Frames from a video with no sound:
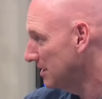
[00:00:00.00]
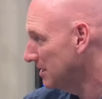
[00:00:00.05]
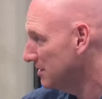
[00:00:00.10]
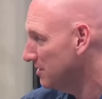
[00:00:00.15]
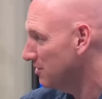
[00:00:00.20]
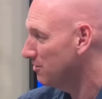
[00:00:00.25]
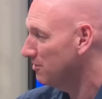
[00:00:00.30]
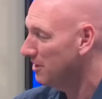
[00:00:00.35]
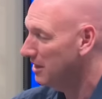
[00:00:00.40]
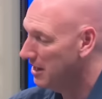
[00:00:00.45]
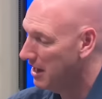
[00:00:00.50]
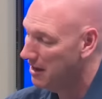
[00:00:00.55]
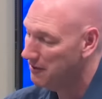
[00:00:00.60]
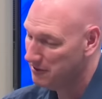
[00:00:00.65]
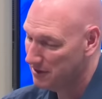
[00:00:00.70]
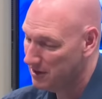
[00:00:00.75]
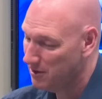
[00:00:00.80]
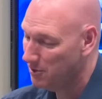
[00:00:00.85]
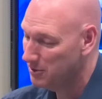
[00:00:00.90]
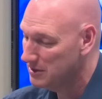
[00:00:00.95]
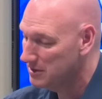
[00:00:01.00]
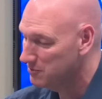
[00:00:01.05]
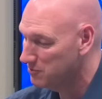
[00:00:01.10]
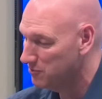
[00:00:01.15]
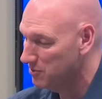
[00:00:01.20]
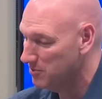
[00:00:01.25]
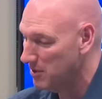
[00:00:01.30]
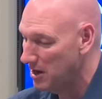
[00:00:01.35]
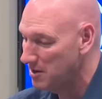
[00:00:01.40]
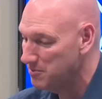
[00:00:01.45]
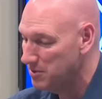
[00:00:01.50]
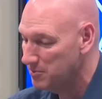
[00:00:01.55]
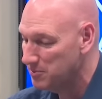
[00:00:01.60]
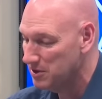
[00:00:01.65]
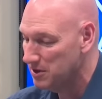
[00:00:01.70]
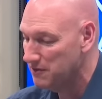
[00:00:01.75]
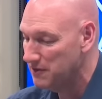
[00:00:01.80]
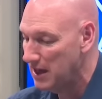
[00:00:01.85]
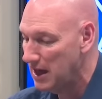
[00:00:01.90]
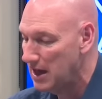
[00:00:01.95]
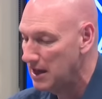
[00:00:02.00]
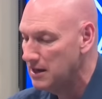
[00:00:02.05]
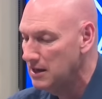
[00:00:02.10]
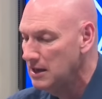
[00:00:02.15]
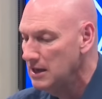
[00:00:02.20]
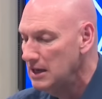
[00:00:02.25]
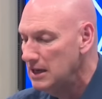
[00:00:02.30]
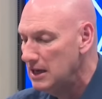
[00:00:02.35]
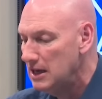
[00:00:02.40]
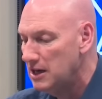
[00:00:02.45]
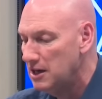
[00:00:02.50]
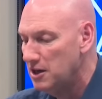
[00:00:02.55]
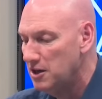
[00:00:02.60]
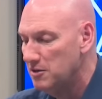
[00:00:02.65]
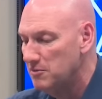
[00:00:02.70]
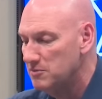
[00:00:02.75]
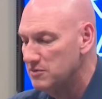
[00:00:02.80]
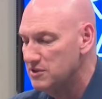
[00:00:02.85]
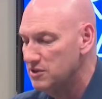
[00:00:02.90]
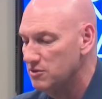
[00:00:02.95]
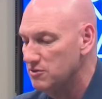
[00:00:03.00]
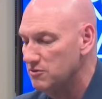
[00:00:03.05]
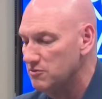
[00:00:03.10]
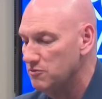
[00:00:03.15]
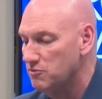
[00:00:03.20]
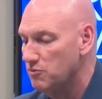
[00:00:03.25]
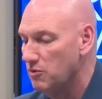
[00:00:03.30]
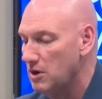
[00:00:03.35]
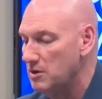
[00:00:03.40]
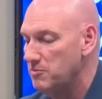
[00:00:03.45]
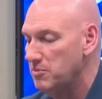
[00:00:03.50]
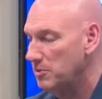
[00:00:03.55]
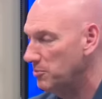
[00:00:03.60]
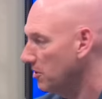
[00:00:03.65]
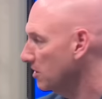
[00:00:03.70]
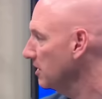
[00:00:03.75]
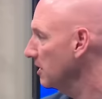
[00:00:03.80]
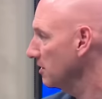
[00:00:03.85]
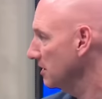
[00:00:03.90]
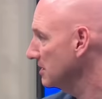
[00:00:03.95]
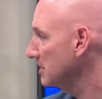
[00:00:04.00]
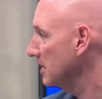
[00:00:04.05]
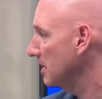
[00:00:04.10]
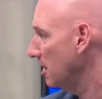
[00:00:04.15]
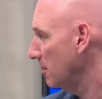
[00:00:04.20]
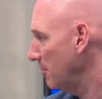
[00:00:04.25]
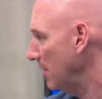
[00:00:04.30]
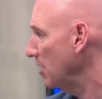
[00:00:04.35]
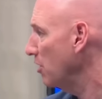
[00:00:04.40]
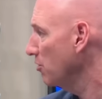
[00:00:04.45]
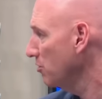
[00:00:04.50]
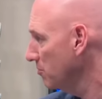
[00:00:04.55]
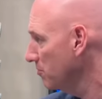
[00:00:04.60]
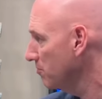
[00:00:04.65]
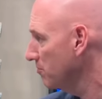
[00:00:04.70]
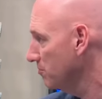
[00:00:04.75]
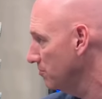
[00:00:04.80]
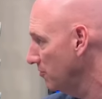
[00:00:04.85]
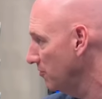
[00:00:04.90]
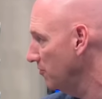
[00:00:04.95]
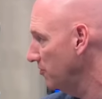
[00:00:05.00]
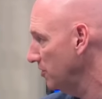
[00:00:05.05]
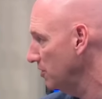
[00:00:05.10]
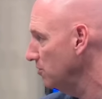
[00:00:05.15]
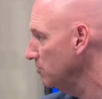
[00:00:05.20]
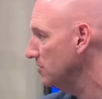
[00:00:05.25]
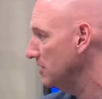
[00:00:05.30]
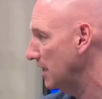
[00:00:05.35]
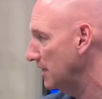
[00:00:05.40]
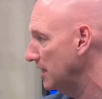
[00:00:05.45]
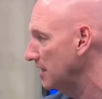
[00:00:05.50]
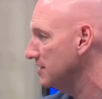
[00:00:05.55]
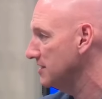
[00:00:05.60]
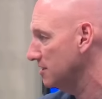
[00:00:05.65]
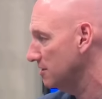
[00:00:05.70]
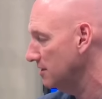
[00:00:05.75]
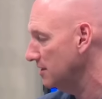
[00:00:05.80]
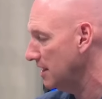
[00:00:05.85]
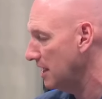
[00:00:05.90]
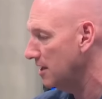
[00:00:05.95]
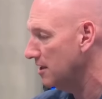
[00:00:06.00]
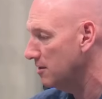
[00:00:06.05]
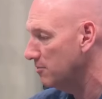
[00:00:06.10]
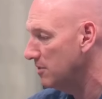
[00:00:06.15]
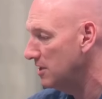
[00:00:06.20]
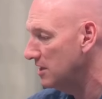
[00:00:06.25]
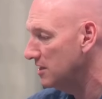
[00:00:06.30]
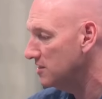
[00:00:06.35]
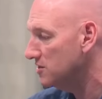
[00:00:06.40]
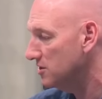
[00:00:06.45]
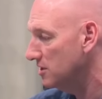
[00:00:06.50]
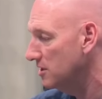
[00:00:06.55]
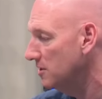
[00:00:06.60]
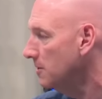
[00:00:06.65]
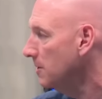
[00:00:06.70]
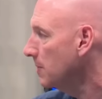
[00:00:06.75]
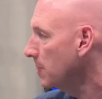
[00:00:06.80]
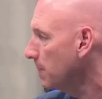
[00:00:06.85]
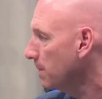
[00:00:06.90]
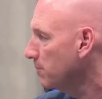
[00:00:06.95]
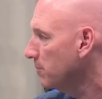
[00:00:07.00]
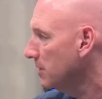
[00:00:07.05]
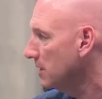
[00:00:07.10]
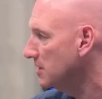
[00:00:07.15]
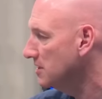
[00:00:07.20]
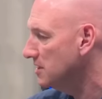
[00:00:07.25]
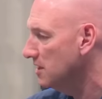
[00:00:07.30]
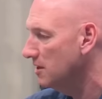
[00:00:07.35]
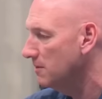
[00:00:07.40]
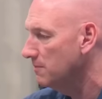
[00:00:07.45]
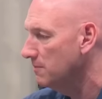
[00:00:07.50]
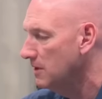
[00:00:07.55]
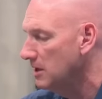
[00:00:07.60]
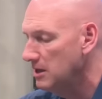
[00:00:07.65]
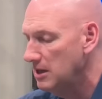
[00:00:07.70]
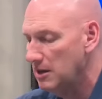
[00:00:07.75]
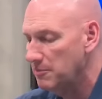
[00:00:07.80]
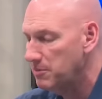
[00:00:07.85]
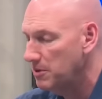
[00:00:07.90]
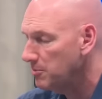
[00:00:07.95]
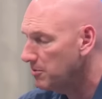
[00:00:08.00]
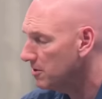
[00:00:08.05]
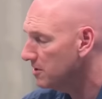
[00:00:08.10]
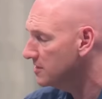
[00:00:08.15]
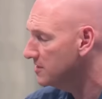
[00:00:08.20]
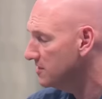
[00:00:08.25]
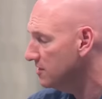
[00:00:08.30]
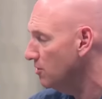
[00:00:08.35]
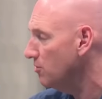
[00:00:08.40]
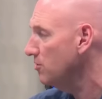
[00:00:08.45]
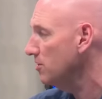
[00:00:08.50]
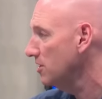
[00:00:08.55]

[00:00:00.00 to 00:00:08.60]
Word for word: so I have to always remind people of that. Um, so what people are hearing today are my own views, not necessarily that of the ministry. But um, yeah, people are so